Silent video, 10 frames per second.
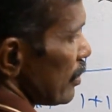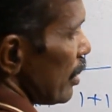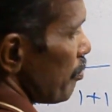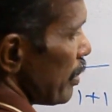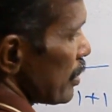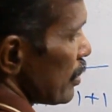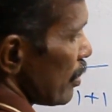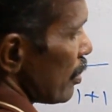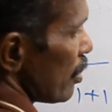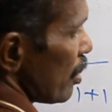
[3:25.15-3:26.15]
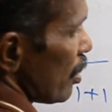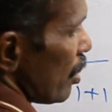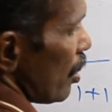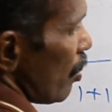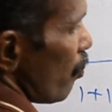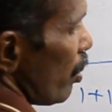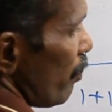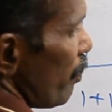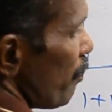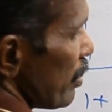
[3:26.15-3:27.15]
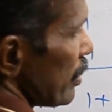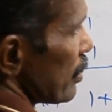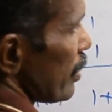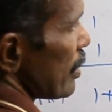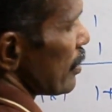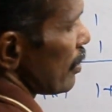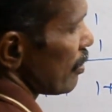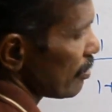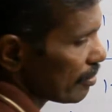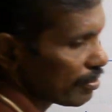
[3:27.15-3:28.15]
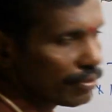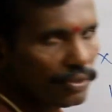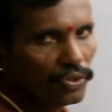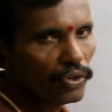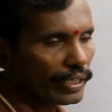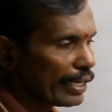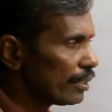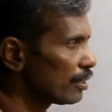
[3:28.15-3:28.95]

That means uh, one fifty-six answer. Okay?